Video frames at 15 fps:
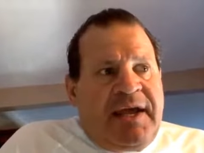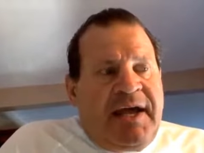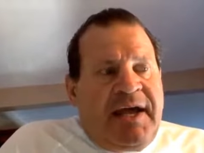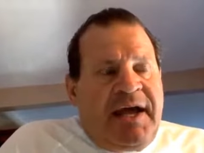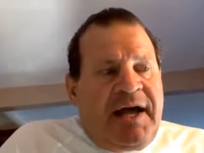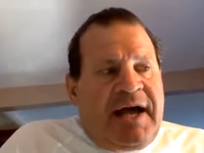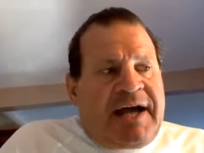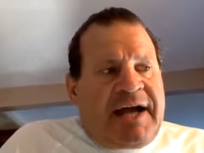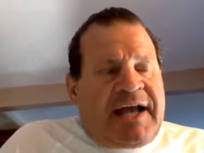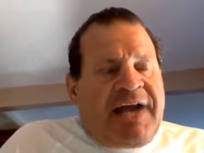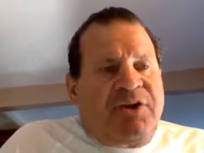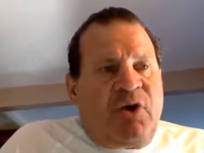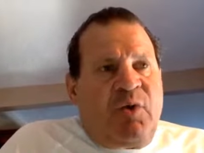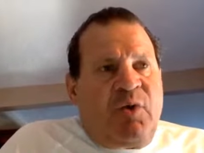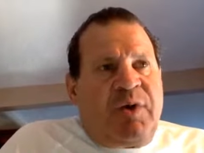I
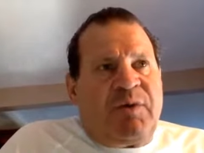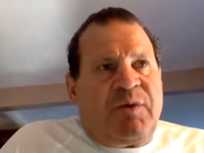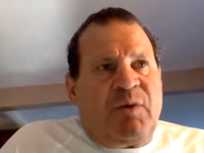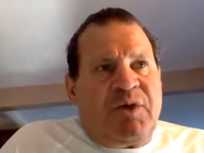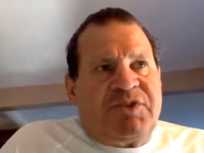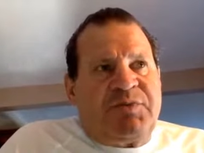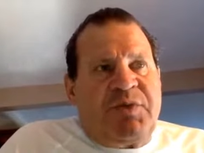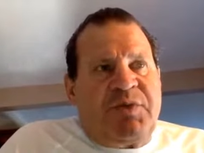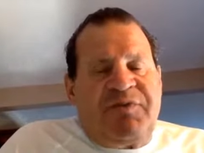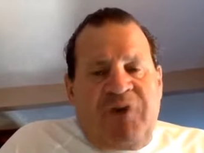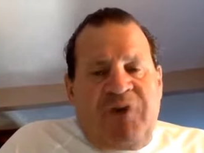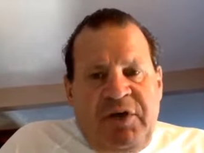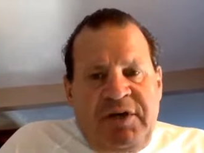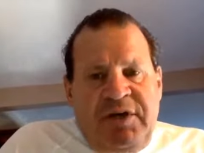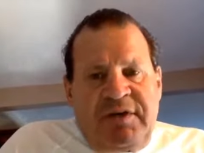know what it was. We
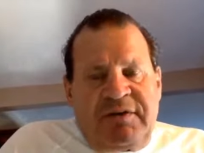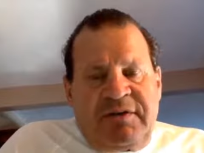voted.